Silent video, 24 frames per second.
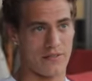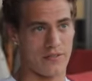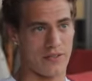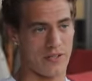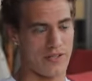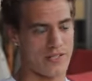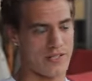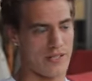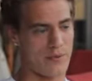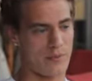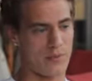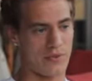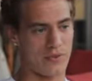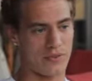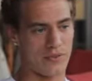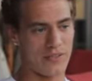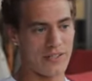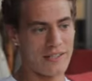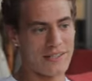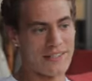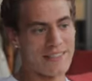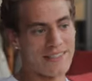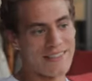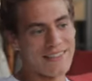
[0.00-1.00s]
For example,
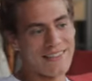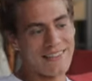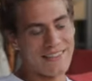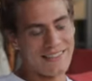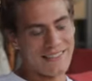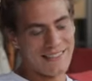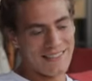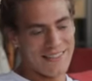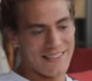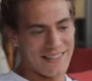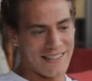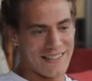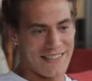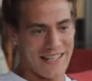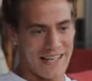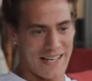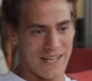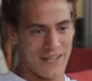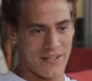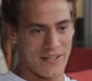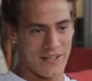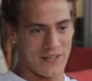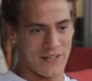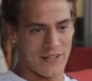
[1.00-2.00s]
in
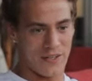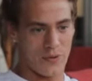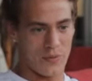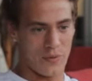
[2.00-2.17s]
Canada,